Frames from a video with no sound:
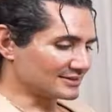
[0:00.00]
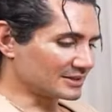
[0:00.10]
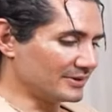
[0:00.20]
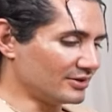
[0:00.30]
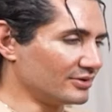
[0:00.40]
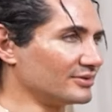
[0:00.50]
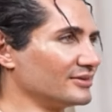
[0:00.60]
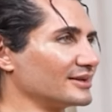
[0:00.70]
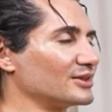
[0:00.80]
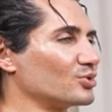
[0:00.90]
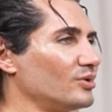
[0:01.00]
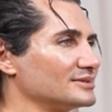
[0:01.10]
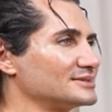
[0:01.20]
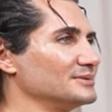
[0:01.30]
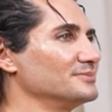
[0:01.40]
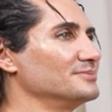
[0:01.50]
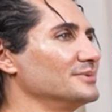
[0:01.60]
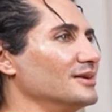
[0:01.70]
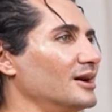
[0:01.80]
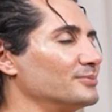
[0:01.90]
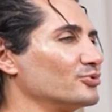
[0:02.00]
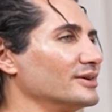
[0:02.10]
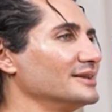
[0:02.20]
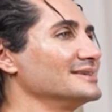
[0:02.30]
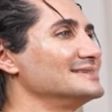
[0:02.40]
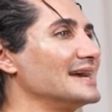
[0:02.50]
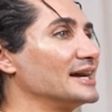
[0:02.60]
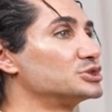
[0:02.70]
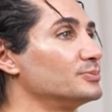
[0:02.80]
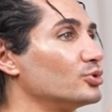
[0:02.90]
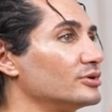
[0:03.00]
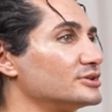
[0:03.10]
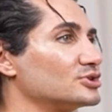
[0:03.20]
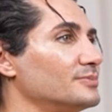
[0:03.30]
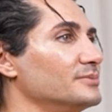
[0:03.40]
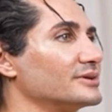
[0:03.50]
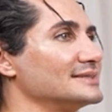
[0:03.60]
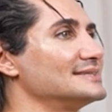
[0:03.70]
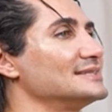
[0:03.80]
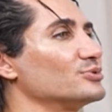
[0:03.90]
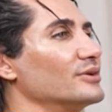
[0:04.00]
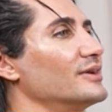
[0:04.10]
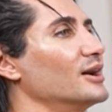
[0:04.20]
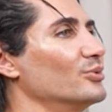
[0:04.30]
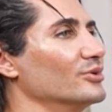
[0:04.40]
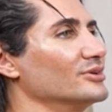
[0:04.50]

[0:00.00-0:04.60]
Let's talk about like the Quantum Upgrade dashboard so people can see sort of how it